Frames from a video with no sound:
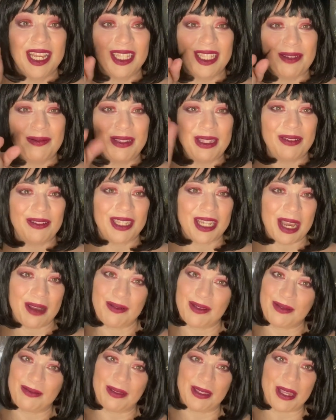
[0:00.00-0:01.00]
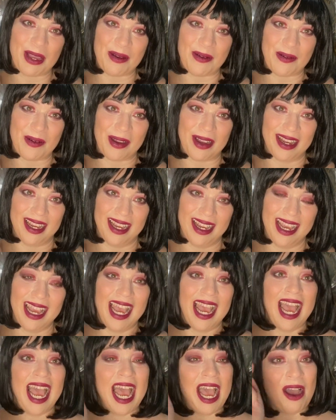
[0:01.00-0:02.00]
Let me know in the comments below
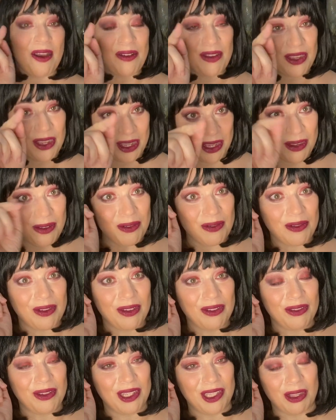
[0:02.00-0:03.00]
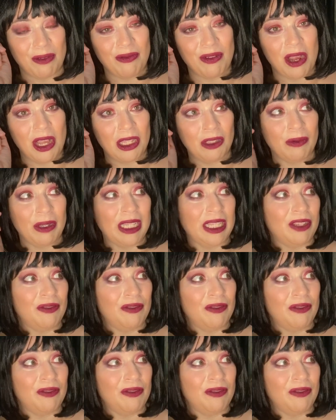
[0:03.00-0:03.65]
how you dress up for Halloween,